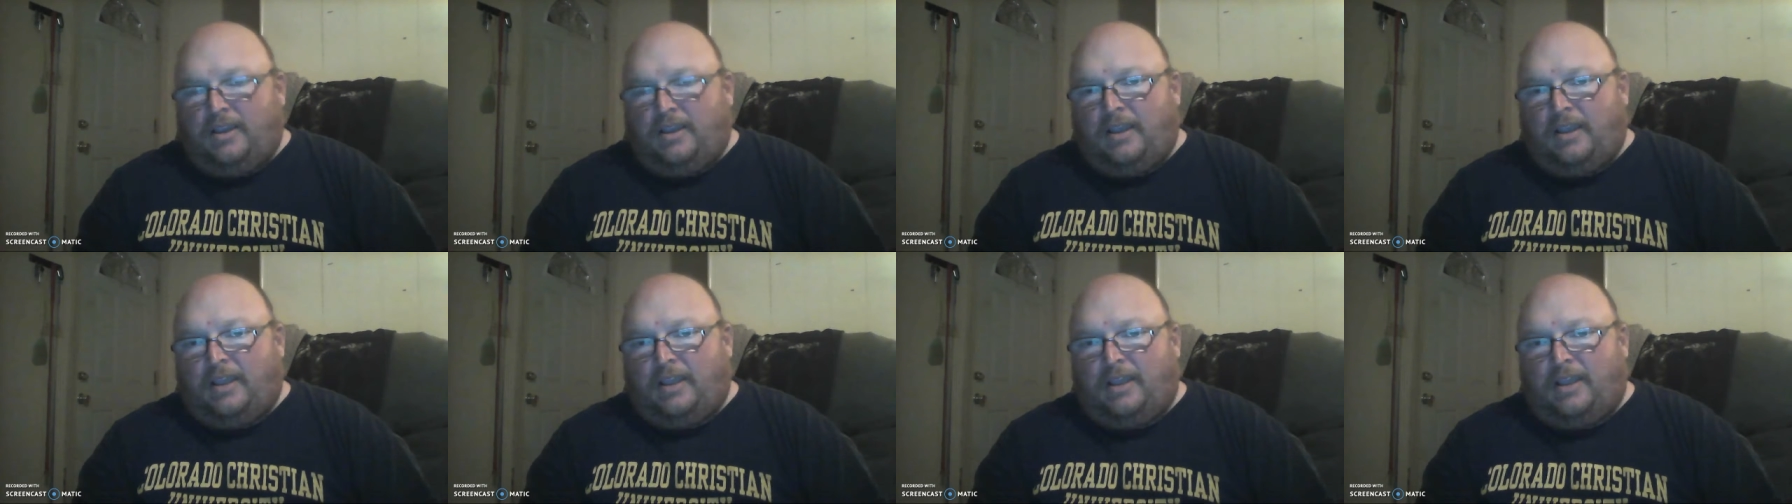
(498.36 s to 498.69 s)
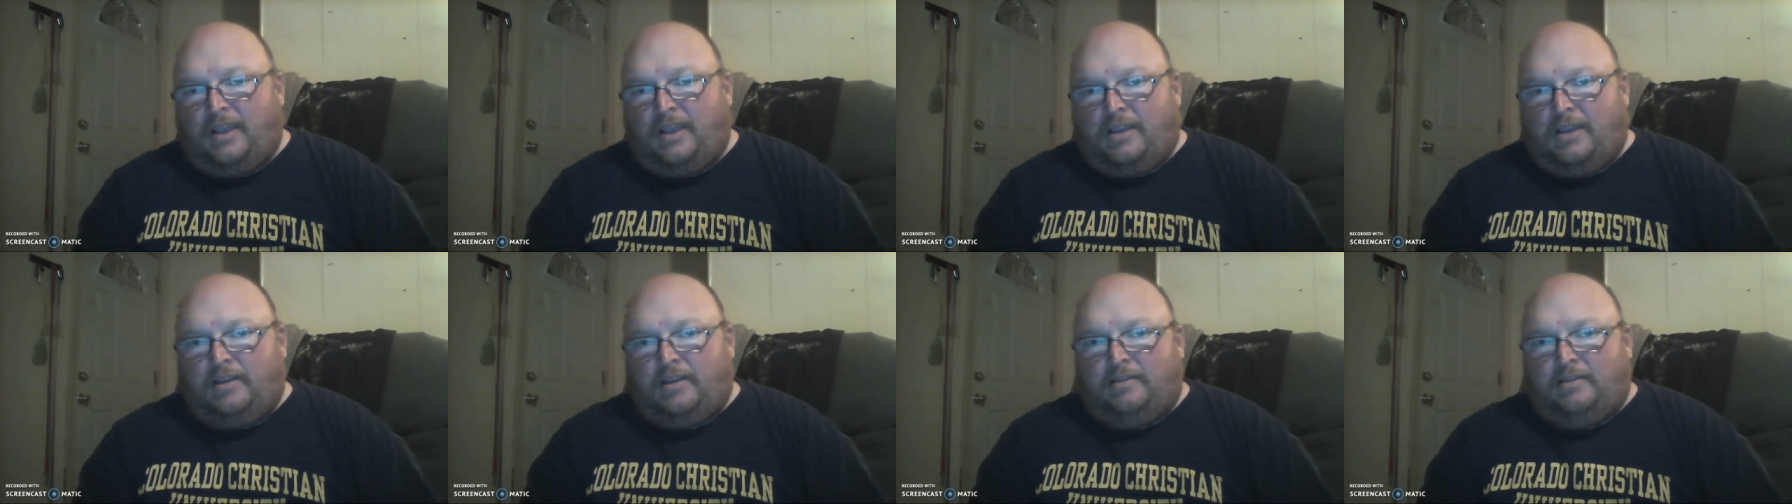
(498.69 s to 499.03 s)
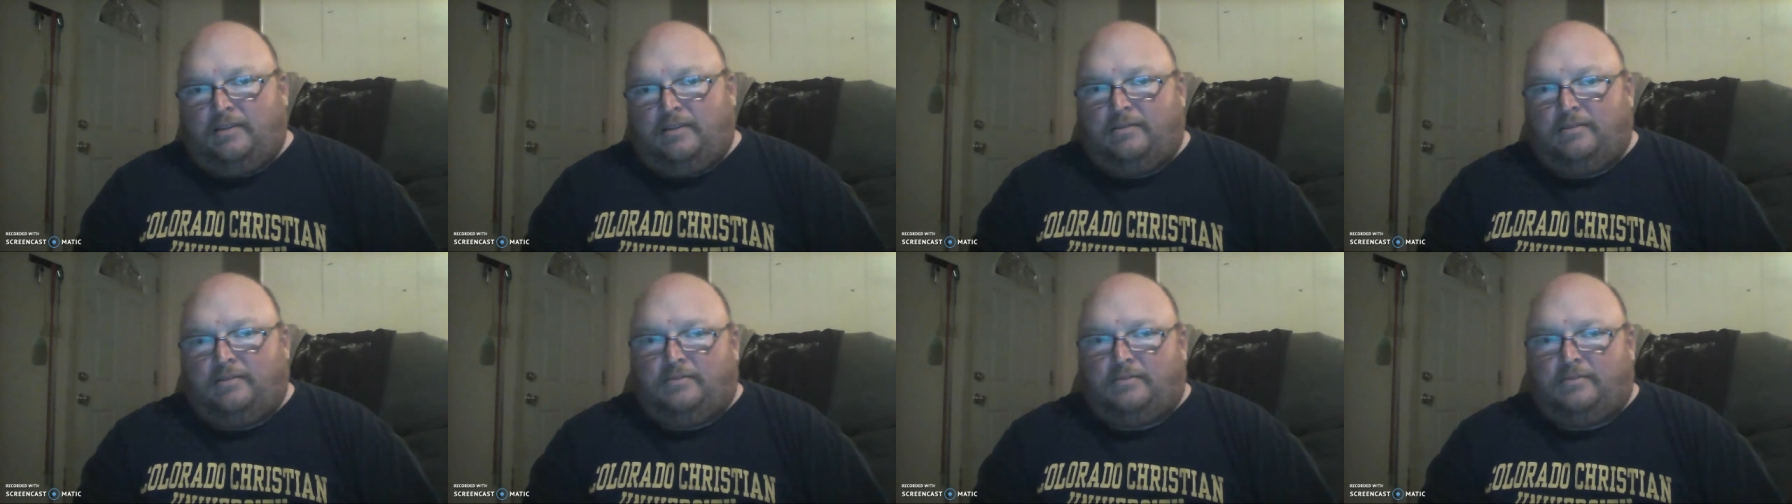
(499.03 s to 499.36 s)

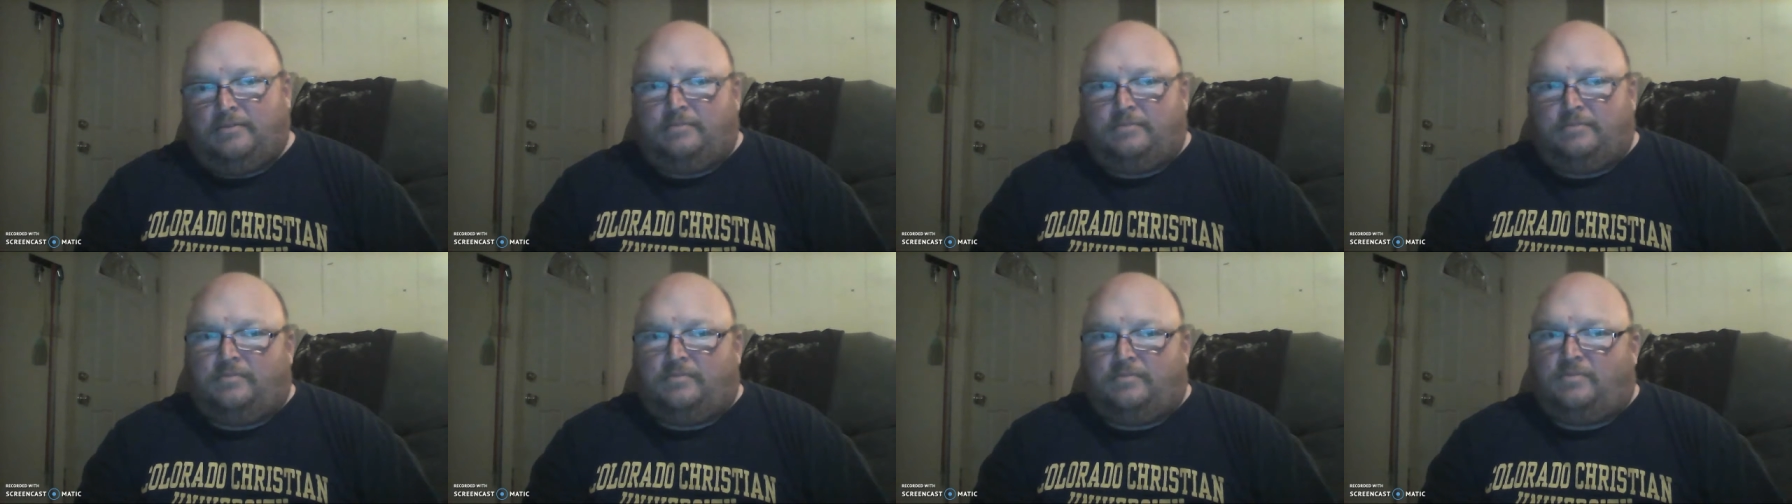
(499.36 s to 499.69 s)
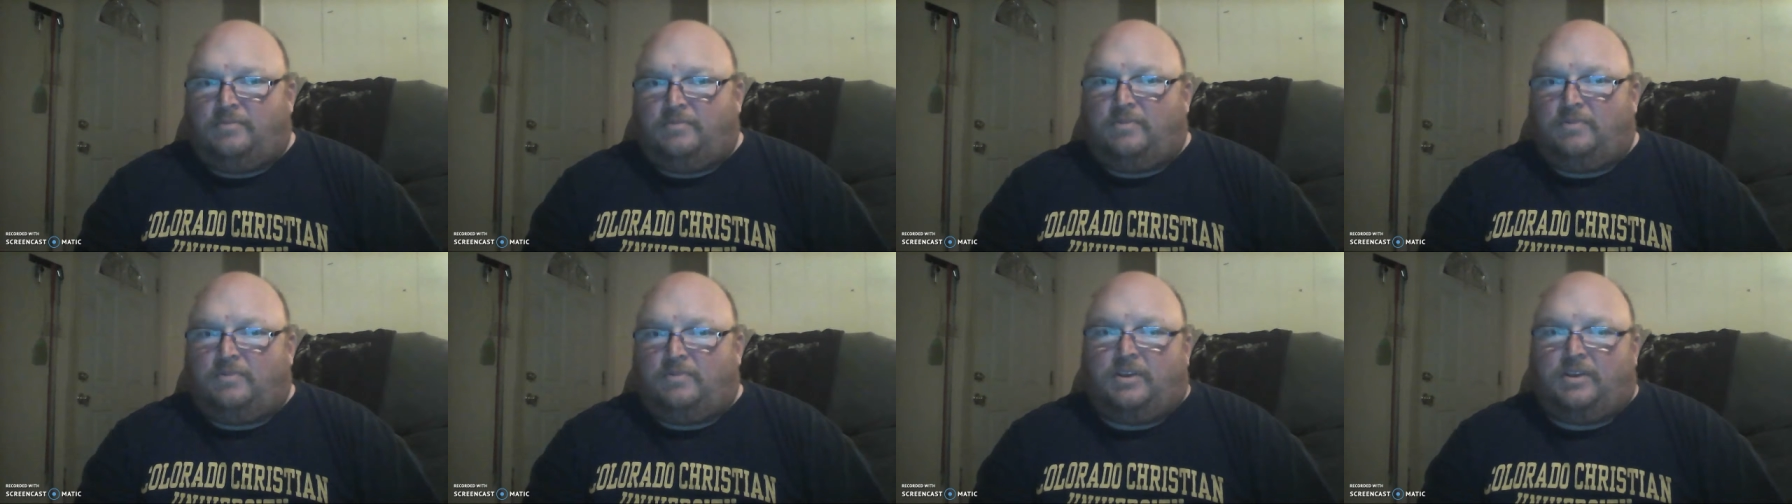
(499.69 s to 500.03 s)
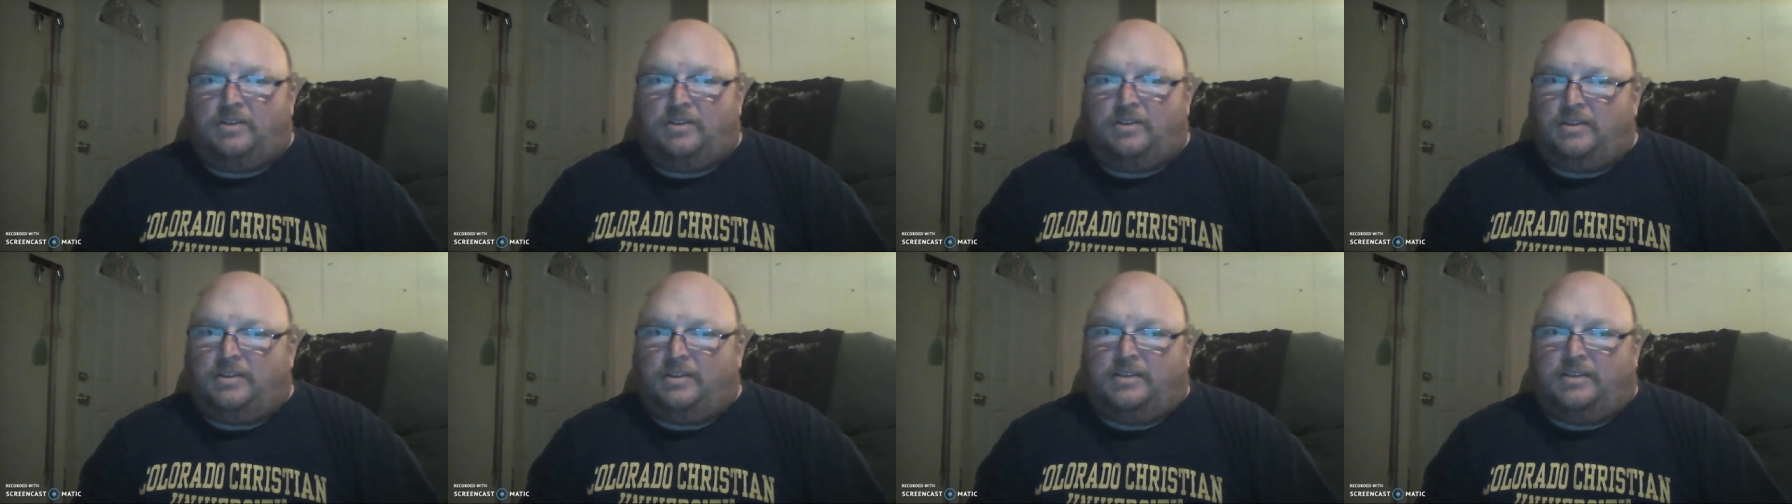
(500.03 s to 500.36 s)
and
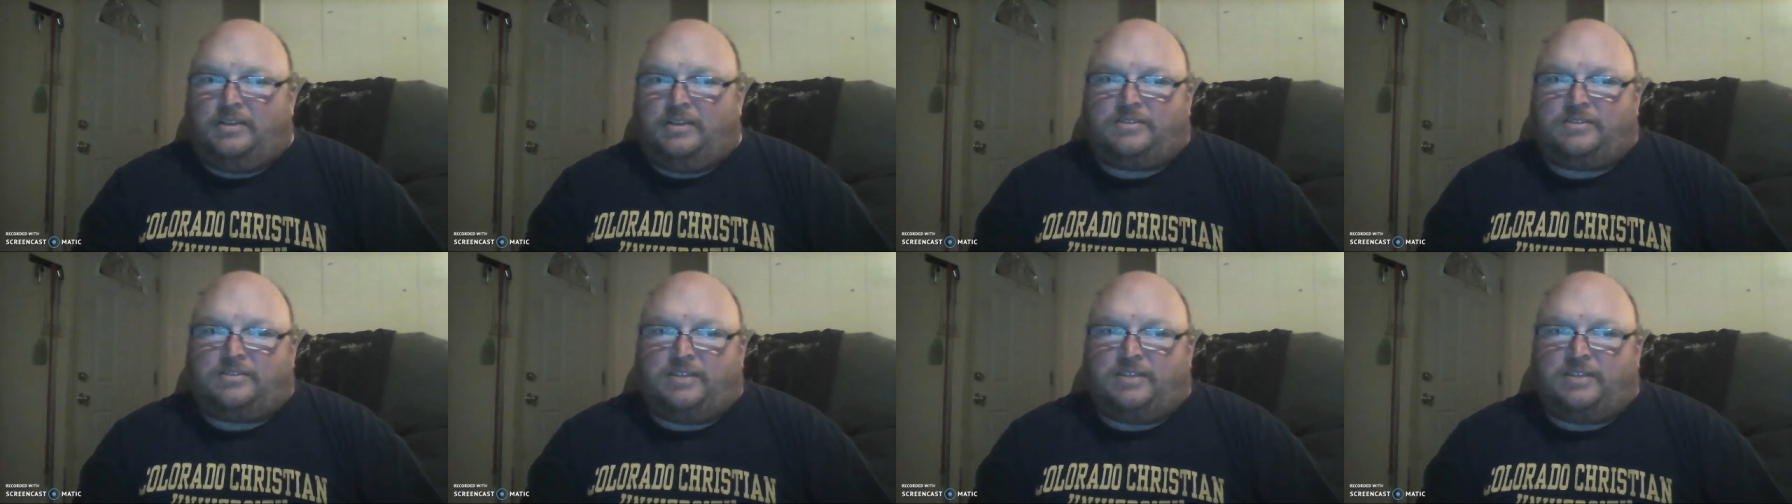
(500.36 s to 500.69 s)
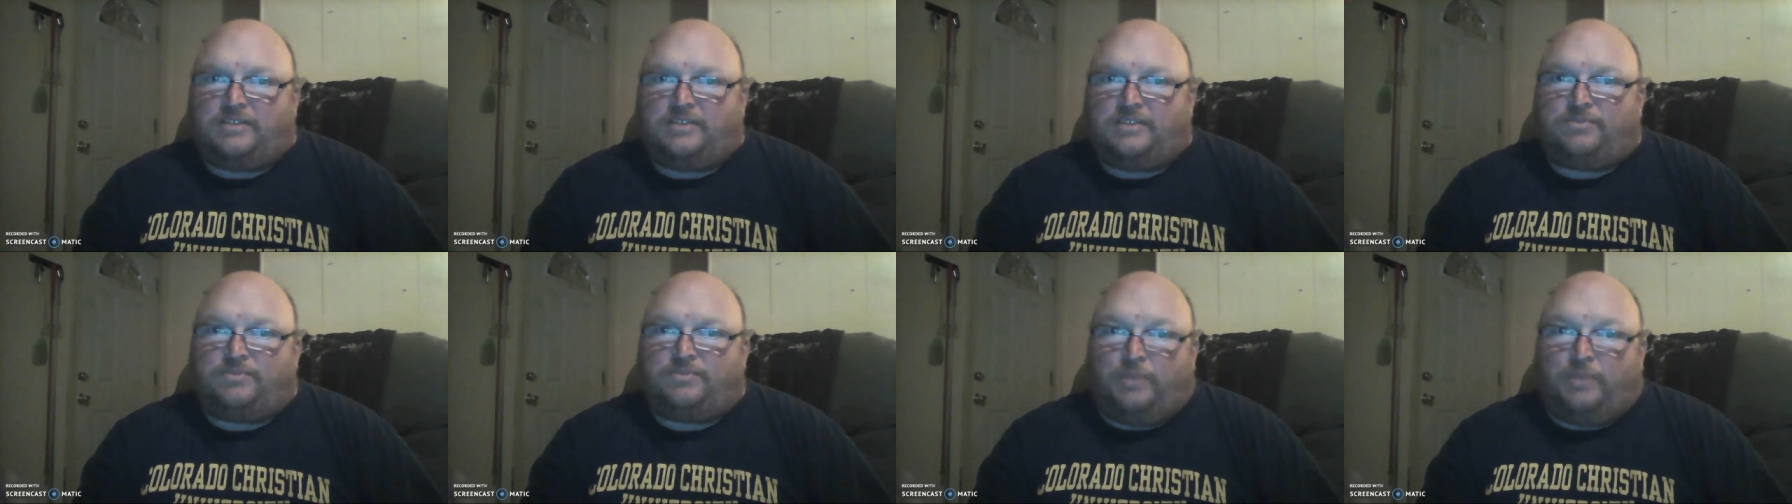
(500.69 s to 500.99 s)
it's